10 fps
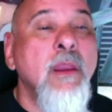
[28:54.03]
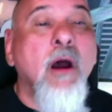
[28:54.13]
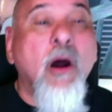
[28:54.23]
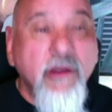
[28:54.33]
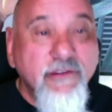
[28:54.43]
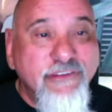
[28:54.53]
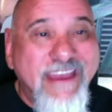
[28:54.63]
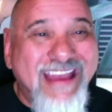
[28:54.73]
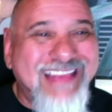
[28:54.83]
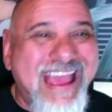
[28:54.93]
are in
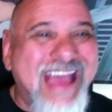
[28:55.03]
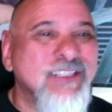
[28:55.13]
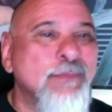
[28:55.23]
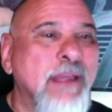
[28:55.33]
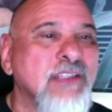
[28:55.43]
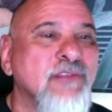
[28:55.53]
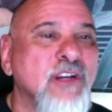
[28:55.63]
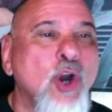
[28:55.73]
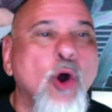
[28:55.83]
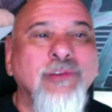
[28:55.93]
fact aspects of a
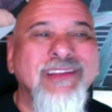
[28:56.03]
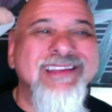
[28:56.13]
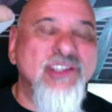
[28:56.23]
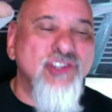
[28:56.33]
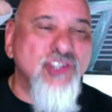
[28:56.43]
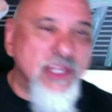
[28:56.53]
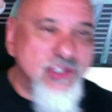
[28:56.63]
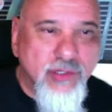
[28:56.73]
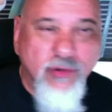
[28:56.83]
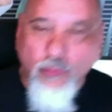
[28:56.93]
cult
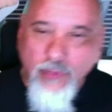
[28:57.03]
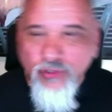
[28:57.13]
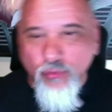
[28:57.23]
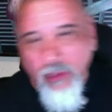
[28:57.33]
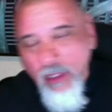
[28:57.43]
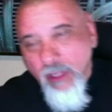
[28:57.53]
initiation ritual.